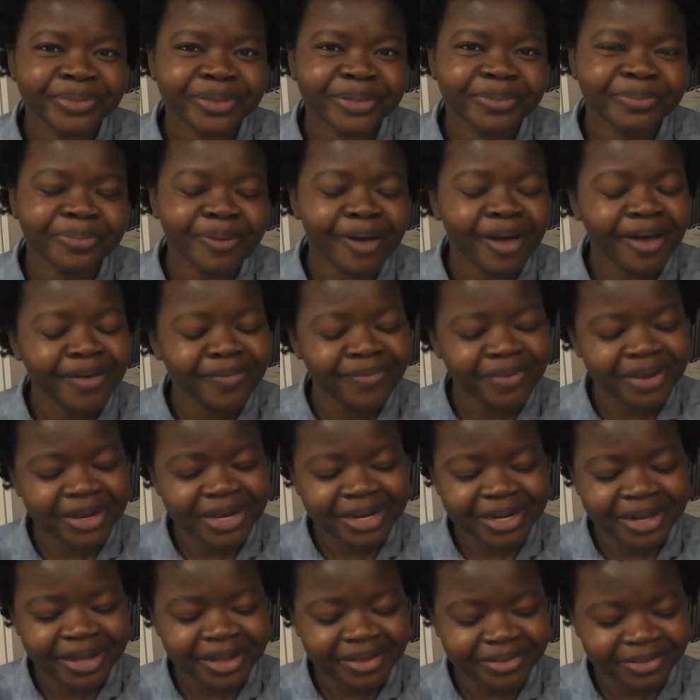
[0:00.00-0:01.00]
but I really
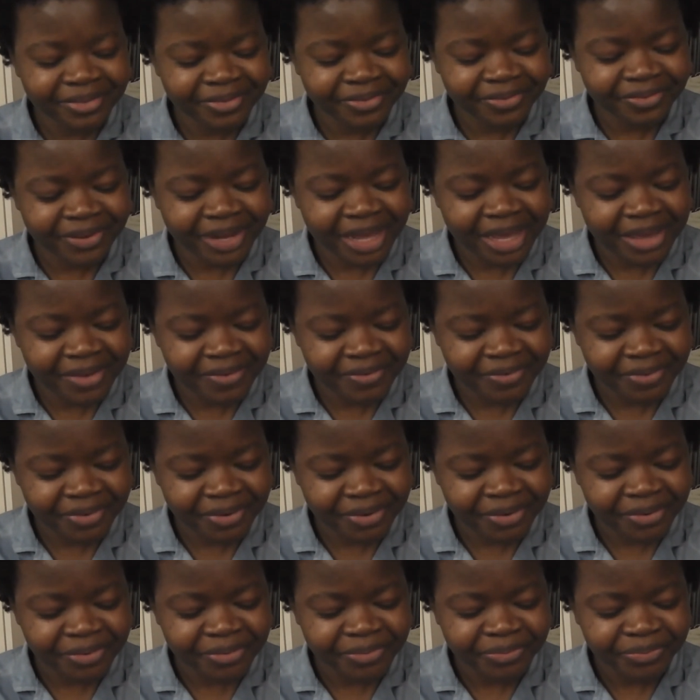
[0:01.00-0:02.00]
like the
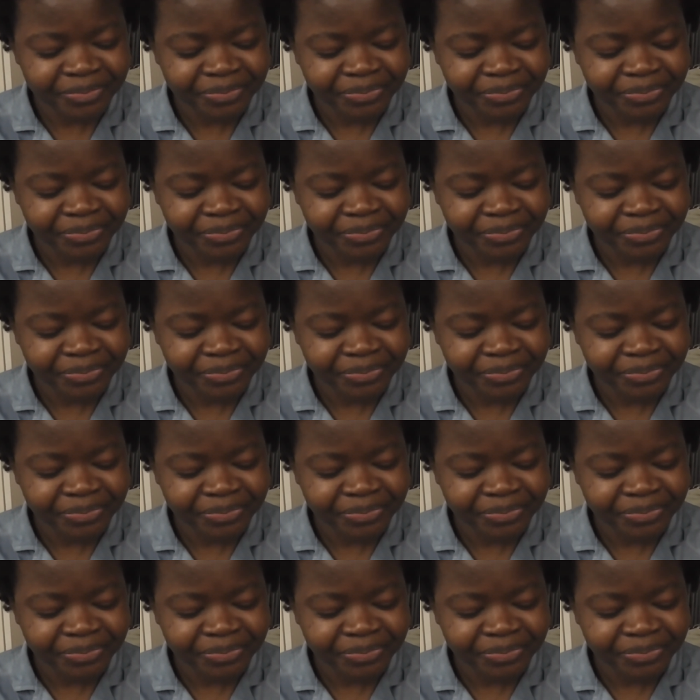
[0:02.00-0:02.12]
flavour.